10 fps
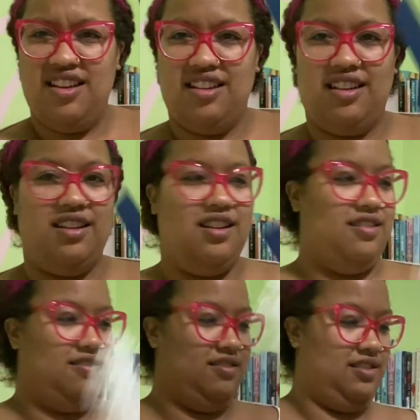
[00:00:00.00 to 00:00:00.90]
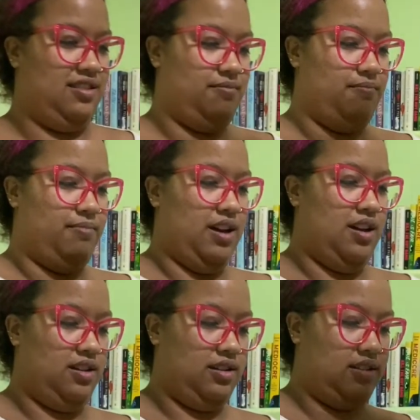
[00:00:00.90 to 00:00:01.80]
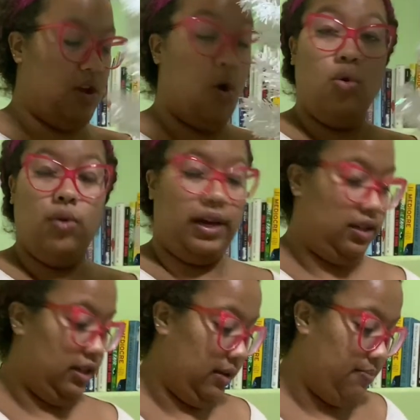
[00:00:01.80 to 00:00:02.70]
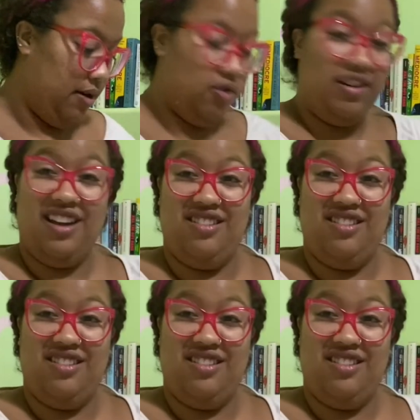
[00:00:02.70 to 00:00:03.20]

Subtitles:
can I use this box? Ooh, I could like poke it